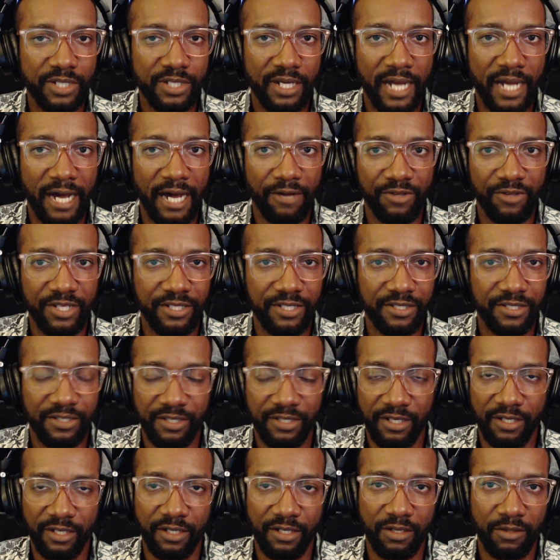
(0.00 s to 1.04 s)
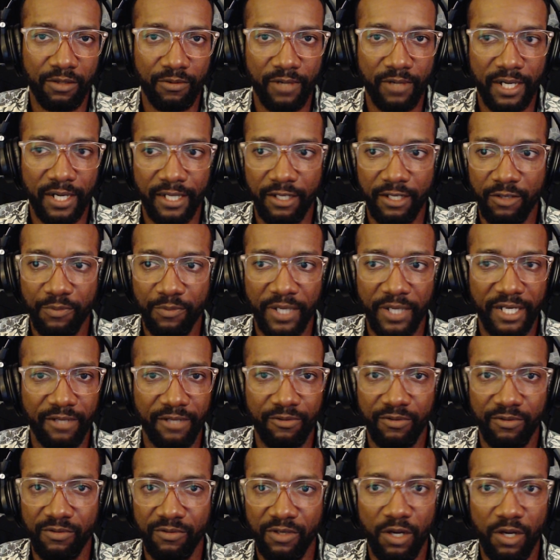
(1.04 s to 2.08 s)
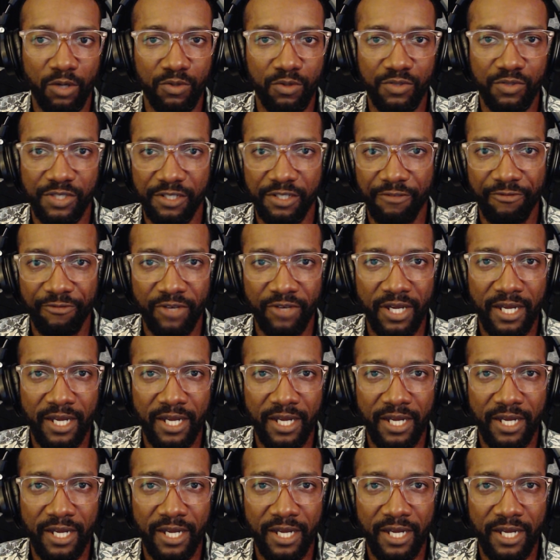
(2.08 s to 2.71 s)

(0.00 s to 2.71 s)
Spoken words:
how this is going to go, right? Nobody knows if